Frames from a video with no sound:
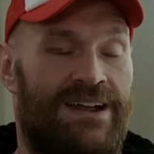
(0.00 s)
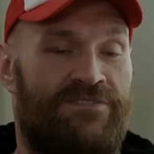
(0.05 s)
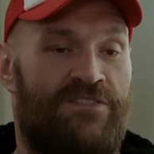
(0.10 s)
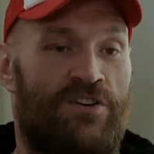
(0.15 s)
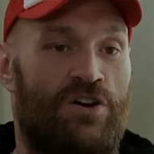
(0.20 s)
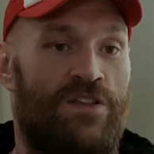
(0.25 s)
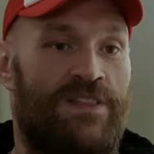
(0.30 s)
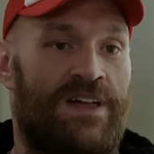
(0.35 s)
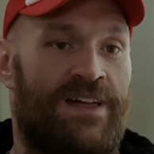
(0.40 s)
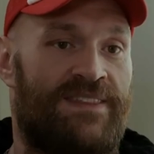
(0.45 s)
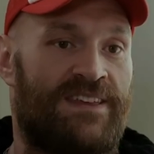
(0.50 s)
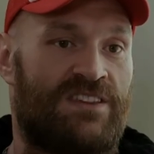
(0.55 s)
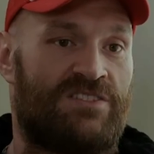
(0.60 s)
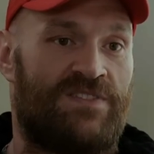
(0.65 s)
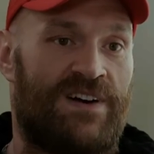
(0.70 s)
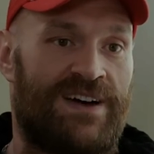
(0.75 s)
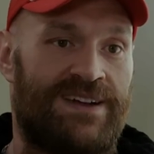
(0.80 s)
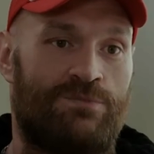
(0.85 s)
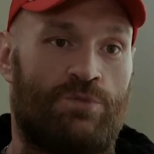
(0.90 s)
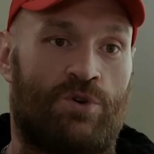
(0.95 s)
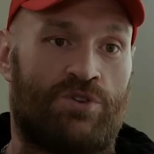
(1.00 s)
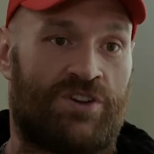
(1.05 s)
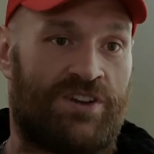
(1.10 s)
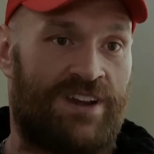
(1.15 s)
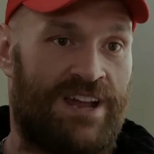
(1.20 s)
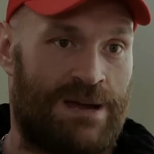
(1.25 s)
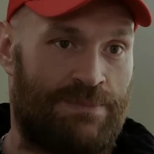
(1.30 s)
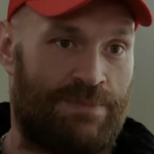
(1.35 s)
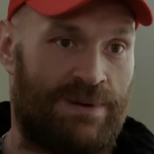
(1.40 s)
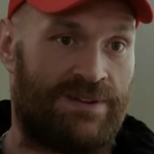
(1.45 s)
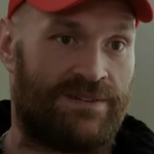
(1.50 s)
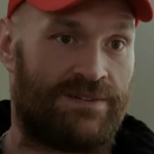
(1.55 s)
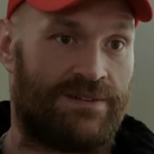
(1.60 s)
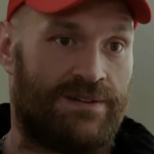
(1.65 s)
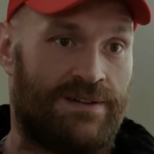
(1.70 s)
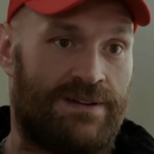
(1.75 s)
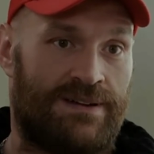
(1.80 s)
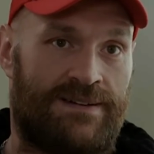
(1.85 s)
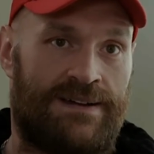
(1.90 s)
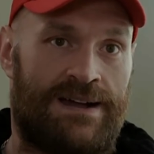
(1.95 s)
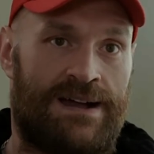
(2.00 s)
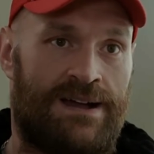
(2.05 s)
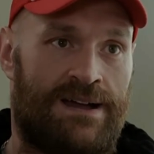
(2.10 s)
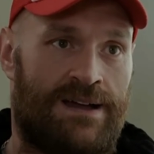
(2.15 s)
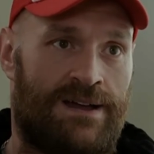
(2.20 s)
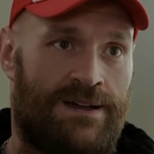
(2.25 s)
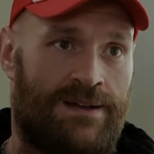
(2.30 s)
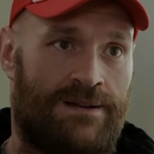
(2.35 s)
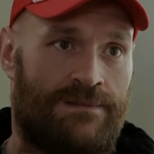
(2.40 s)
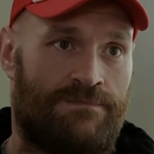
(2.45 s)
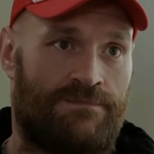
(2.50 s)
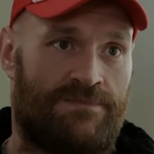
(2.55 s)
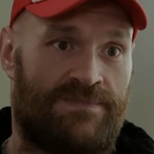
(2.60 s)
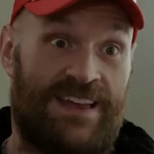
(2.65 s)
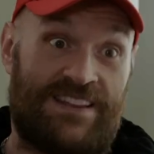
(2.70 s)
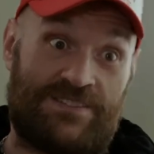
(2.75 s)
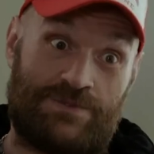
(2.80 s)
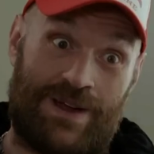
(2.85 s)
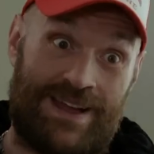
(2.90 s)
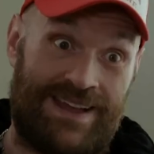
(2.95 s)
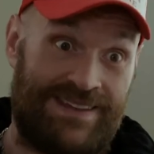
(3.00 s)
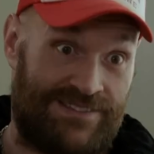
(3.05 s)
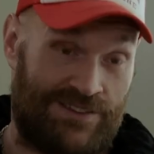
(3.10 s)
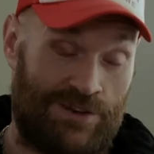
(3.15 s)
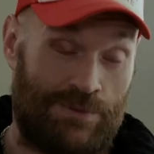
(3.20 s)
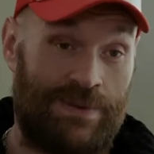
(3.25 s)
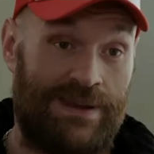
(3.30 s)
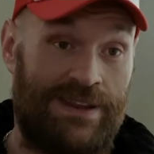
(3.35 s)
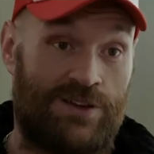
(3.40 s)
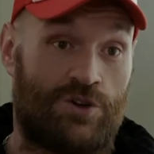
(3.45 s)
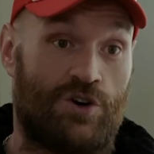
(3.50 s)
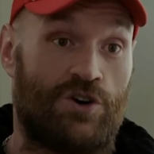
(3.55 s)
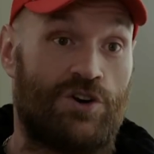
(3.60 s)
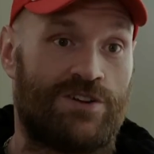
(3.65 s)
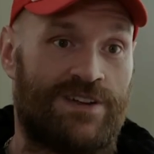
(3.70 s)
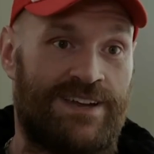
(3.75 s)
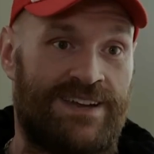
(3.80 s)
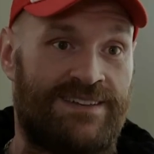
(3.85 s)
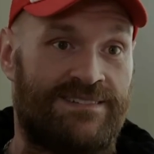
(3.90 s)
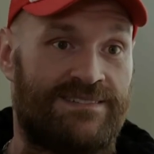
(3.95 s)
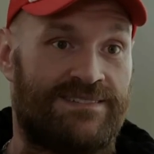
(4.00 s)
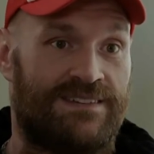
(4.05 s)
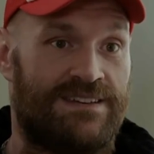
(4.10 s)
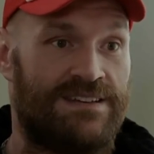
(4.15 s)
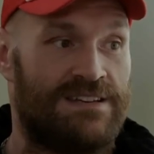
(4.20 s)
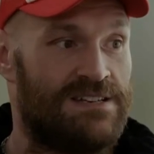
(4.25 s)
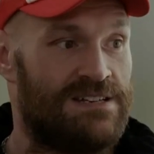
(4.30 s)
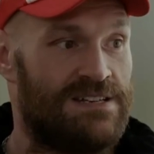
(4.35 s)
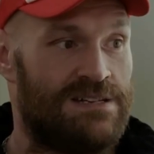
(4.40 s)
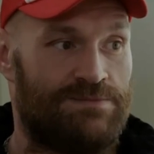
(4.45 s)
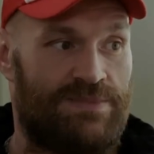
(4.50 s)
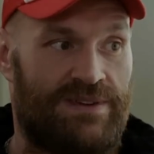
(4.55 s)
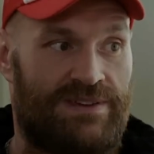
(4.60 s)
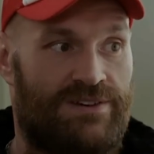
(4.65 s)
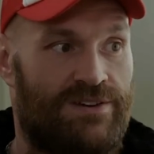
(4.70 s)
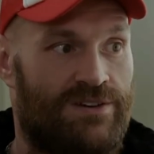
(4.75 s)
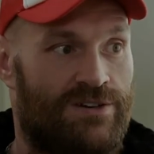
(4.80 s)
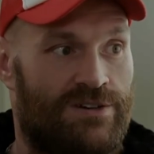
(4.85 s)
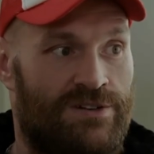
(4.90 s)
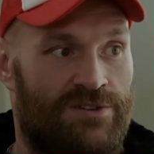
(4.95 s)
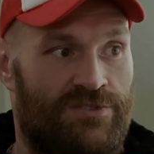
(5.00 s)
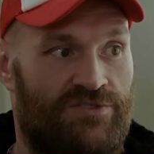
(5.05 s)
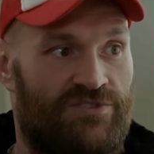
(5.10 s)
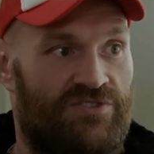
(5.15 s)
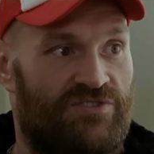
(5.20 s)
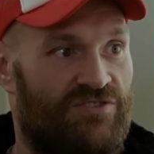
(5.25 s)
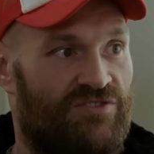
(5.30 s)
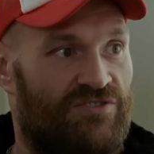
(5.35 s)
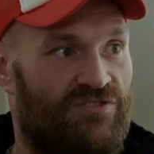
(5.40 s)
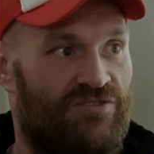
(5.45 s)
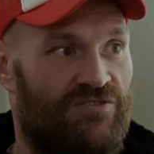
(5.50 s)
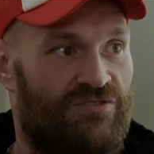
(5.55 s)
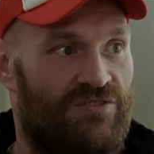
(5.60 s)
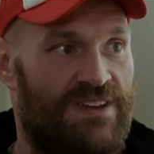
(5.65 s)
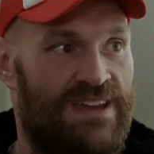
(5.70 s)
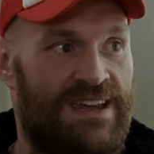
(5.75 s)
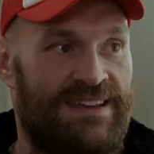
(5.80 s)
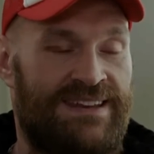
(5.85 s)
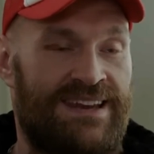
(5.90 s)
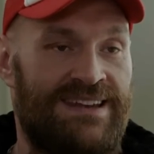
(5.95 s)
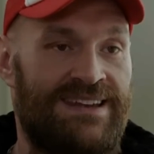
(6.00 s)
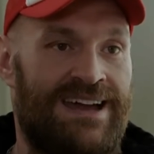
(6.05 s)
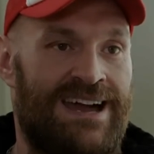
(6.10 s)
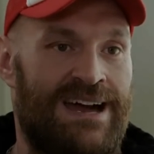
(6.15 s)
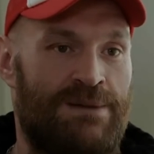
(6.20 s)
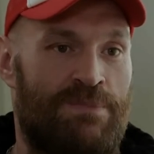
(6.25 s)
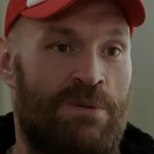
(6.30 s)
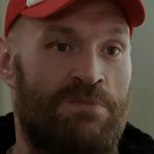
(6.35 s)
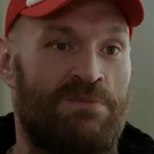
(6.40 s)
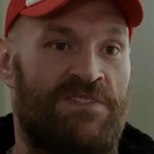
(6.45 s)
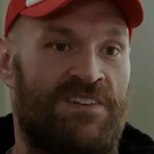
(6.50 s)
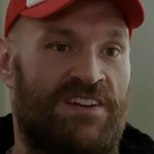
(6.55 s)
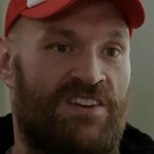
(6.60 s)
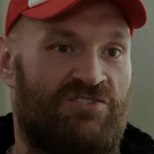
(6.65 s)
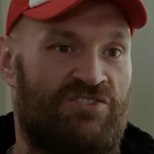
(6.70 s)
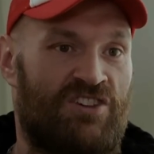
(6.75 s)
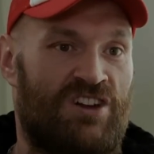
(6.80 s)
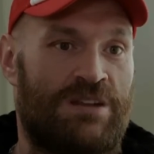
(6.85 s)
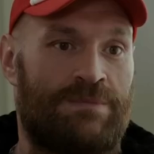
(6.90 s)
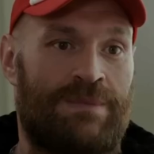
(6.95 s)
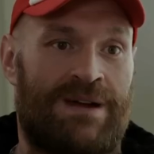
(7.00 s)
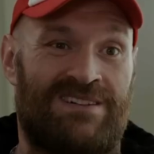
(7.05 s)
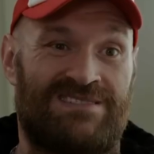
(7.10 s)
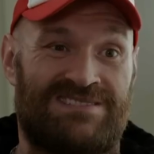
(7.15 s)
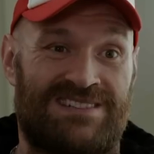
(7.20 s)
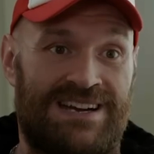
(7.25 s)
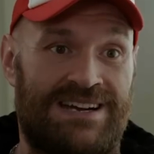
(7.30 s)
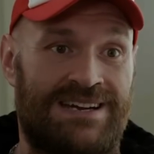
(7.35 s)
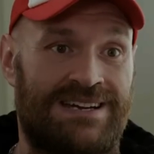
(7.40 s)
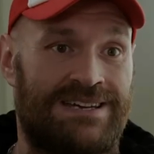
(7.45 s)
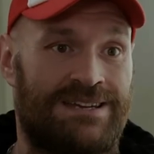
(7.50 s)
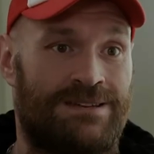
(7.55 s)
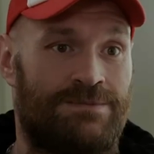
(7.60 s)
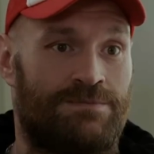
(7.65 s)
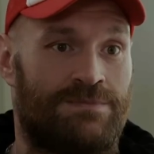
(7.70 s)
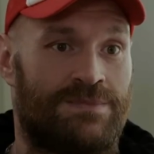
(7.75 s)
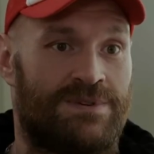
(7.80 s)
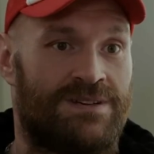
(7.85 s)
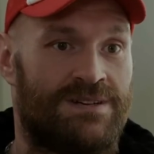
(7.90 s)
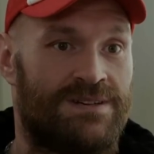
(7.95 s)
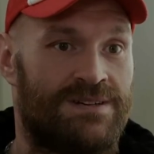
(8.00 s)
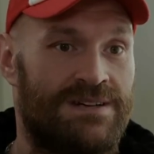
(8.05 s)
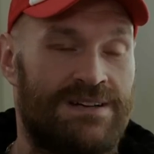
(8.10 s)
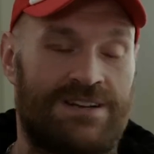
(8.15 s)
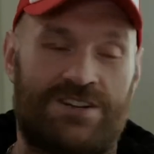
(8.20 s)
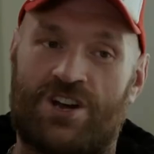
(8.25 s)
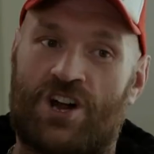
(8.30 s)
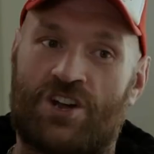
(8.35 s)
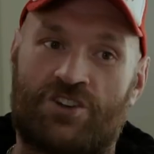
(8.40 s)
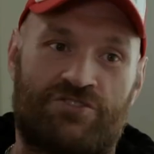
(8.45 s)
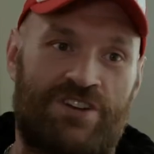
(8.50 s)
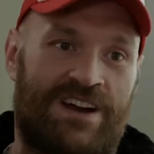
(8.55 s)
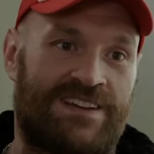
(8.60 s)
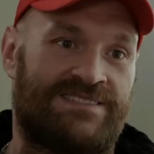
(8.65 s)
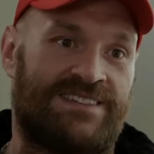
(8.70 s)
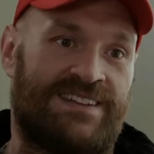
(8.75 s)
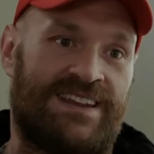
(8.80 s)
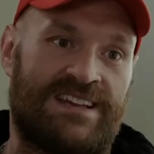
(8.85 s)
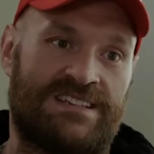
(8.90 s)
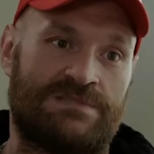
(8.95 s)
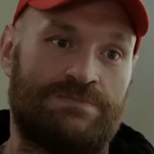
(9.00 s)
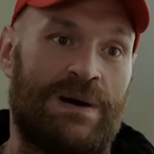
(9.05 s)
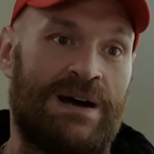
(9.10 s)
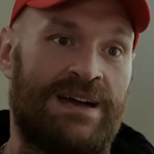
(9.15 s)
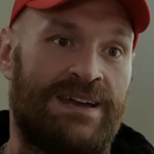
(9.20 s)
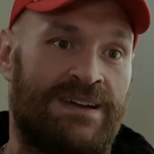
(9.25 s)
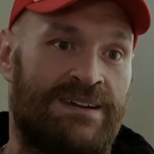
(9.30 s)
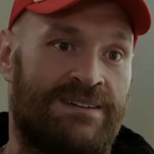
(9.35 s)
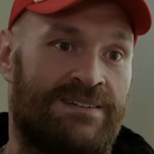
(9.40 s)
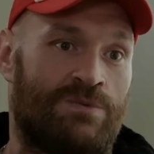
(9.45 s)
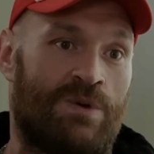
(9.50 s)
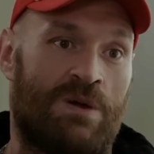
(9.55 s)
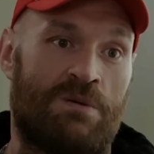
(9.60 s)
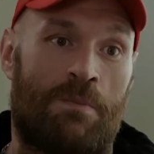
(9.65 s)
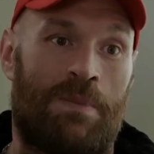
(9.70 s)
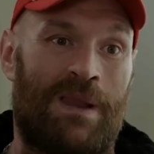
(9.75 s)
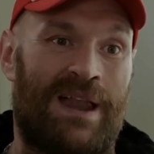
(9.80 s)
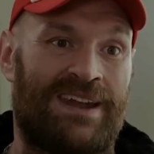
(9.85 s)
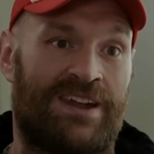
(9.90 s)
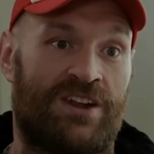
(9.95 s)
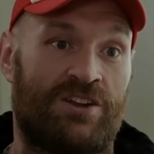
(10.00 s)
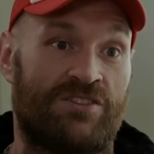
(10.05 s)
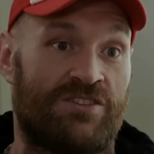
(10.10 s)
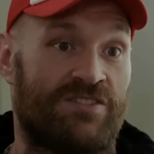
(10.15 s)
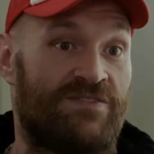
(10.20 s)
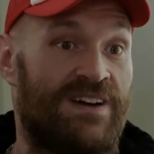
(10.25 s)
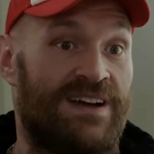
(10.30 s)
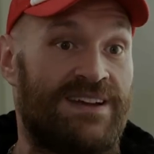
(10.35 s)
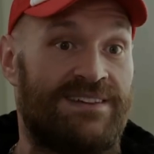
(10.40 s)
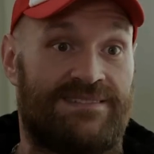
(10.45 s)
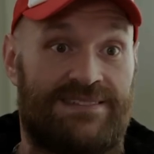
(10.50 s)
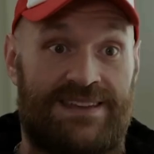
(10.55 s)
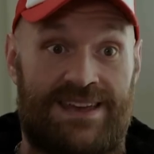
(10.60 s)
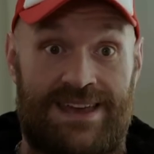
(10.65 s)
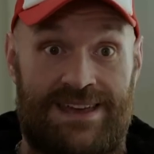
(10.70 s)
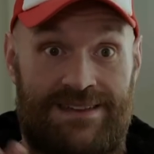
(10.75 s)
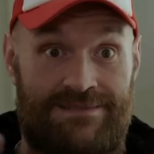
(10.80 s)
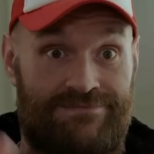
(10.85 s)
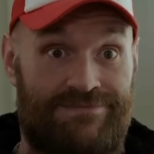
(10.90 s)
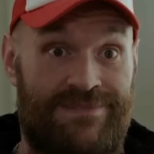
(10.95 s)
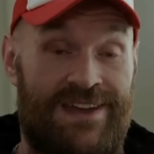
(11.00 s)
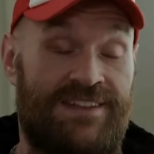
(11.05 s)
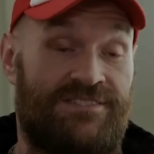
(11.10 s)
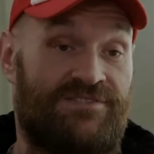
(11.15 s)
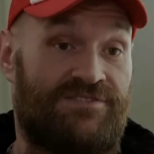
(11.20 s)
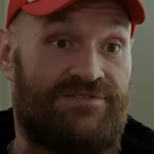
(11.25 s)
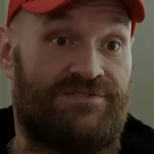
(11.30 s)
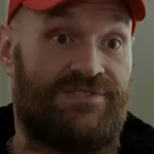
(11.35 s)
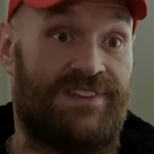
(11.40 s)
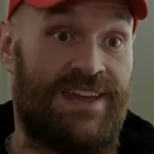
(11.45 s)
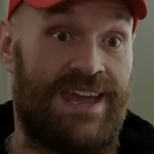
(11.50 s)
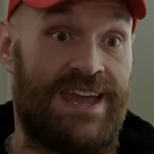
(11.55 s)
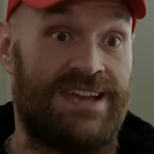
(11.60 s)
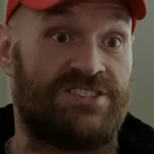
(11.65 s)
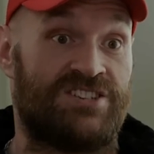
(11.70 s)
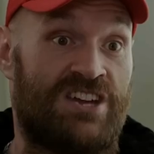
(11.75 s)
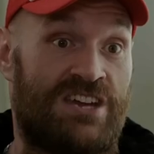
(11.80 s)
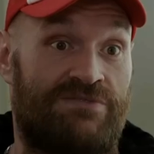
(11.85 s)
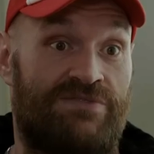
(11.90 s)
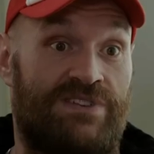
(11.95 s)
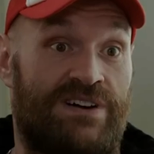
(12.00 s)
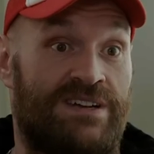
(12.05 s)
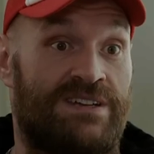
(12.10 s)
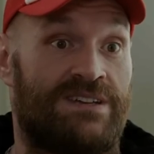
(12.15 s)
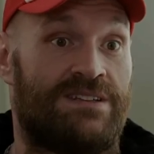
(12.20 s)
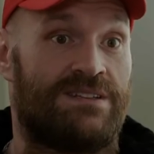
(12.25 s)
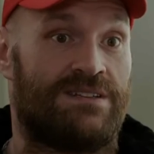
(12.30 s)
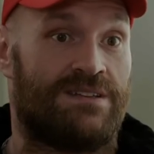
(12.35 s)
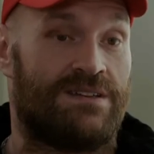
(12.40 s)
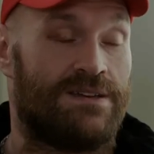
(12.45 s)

I thought that this fight wouldn't happen. That's why I ended up in a court case, because it didn't happen within a certain amount of time. Contracts had expired. We were planning all the fights, hence the AJ fight.